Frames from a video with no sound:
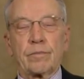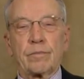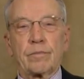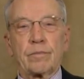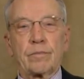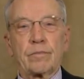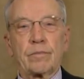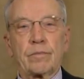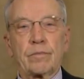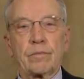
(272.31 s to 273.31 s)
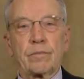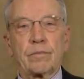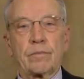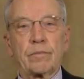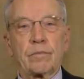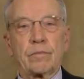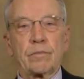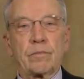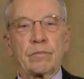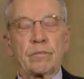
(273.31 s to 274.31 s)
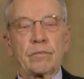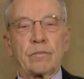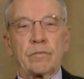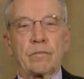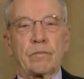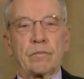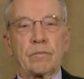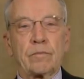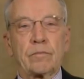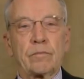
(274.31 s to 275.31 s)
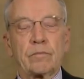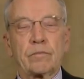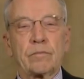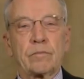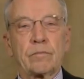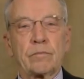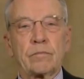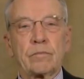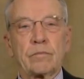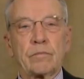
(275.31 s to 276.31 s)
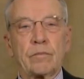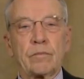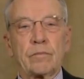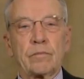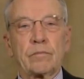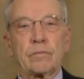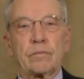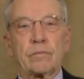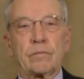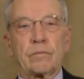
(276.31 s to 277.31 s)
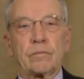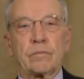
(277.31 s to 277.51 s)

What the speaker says: [no speech]